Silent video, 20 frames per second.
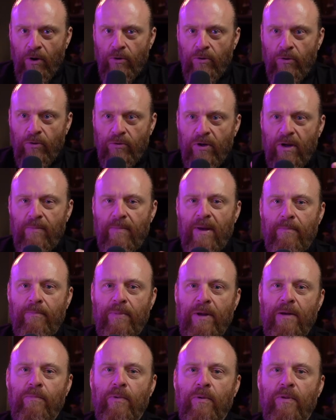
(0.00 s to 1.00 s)
you're talking about
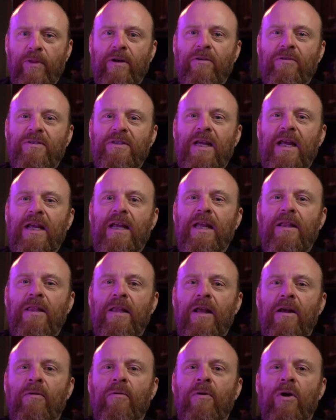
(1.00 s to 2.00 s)
people that are taking
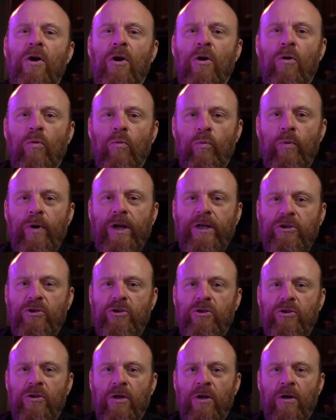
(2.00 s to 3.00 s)
their
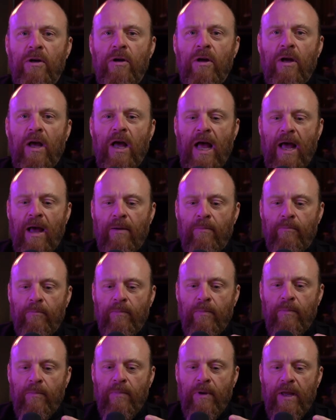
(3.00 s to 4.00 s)
rich, um,
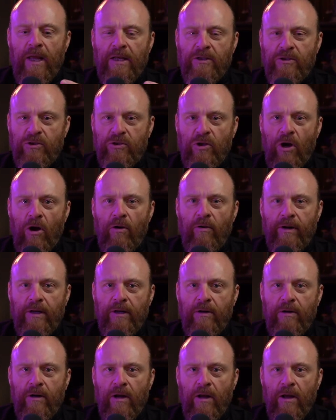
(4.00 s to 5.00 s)

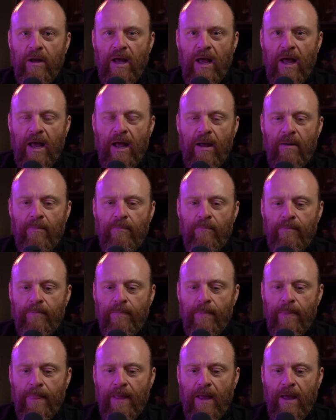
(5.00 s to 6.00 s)
historic um,
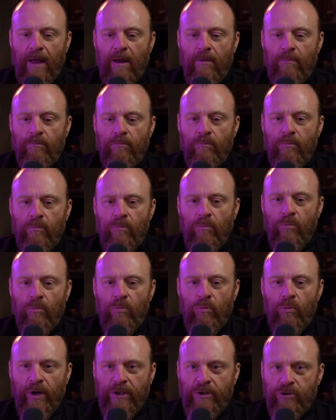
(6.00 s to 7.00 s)
um,
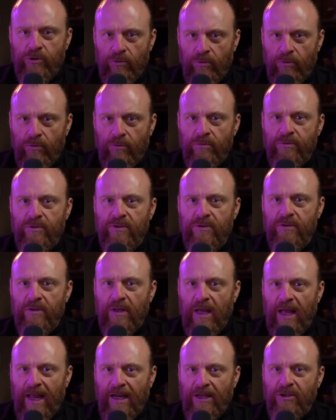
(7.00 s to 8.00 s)
ancient. rituals,
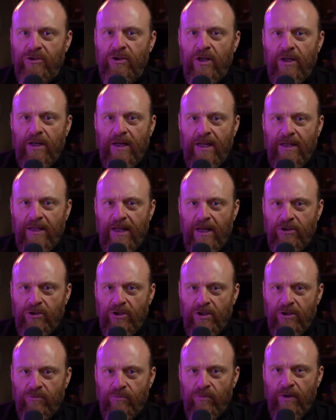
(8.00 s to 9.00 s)
ancient
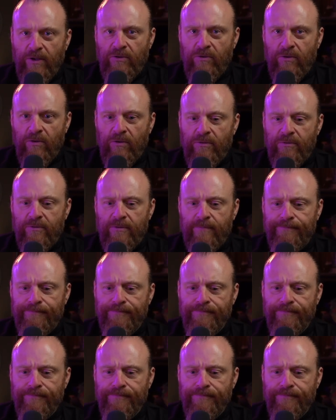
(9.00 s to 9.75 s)
indigenous rituals,